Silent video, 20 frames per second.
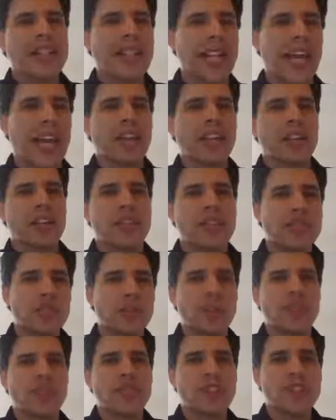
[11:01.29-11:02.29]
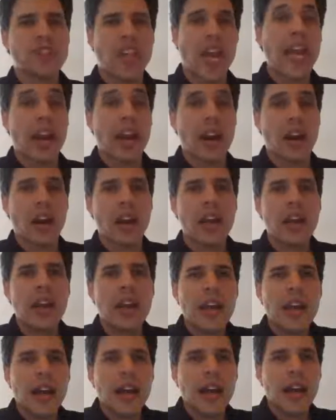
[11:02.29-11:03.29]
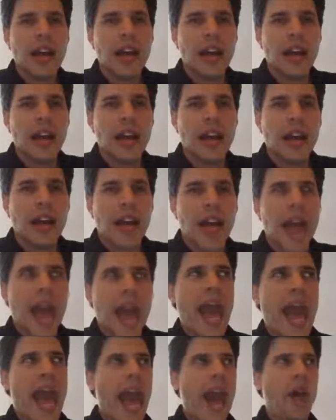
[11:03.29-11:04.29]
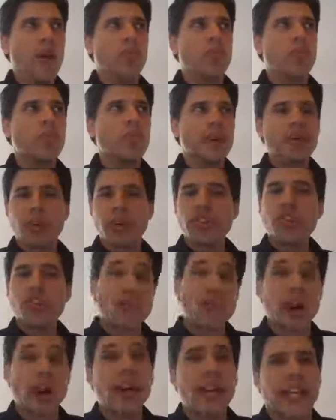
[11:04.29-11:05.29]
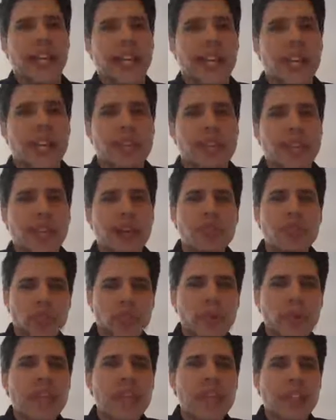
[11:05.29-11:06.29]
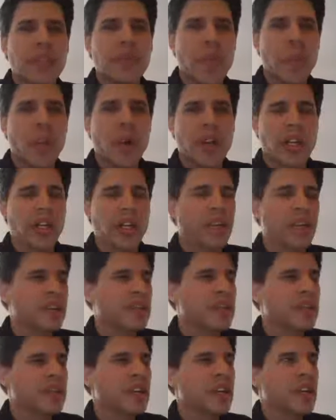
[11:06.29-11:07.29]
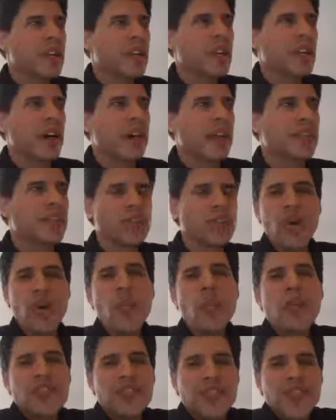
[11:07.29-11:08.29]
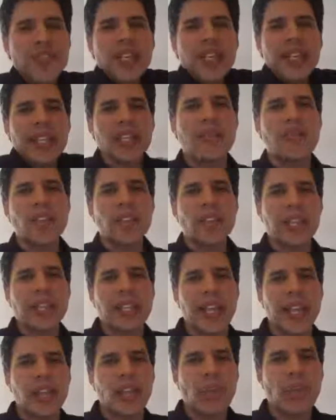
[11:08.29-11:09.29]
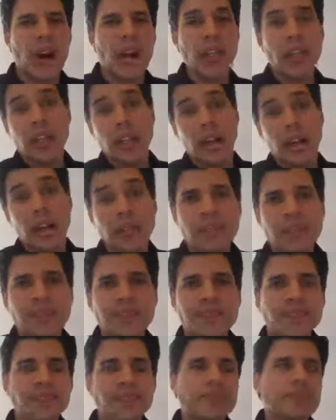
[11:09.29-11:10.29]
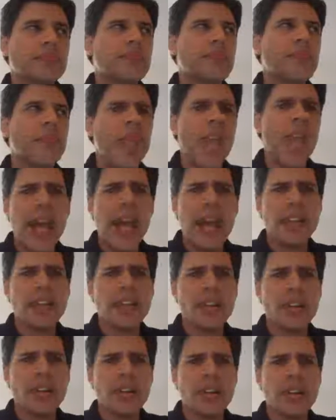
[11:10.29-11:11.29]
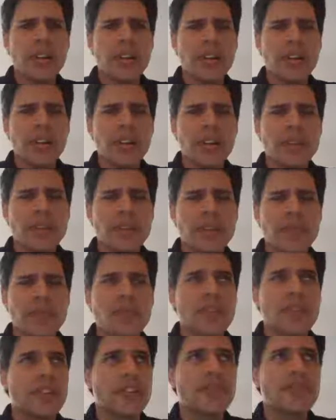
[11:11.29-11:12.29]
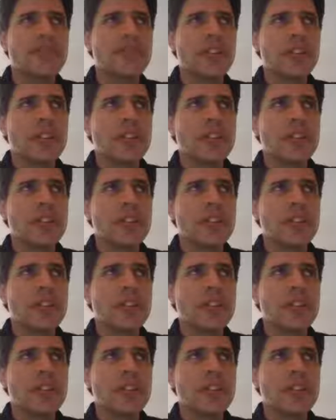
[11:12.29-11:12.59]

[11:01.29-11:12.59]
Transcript: together and sort of share how we were struggling. And I think that was really important, because there's no worse feeling than feeling like you're all alone and you're some sort of